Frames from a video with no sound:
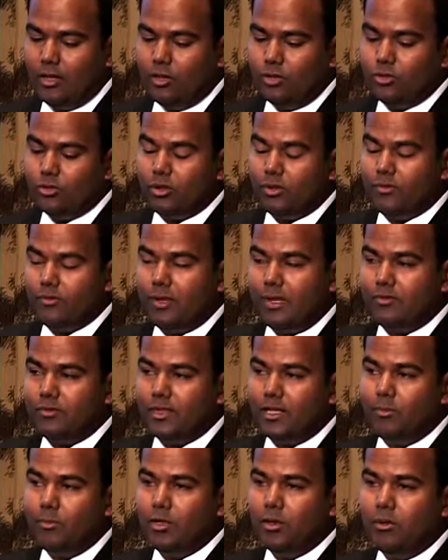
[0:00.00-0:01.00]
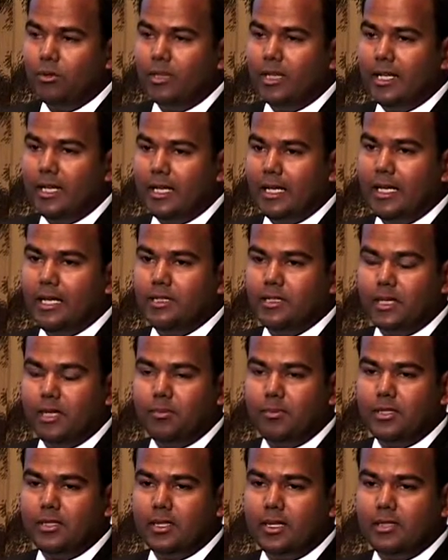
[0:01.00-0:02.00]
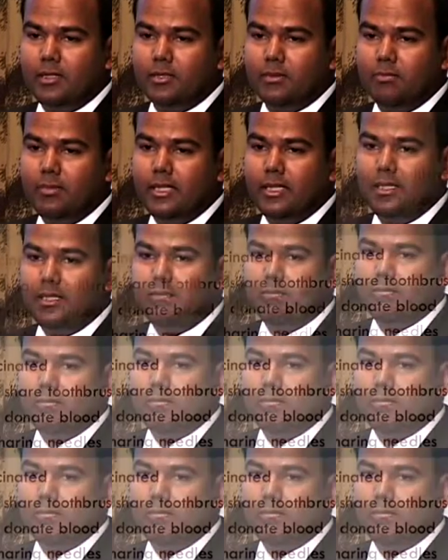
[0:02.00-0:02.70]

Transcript: So if, if someone already has hepatitis B,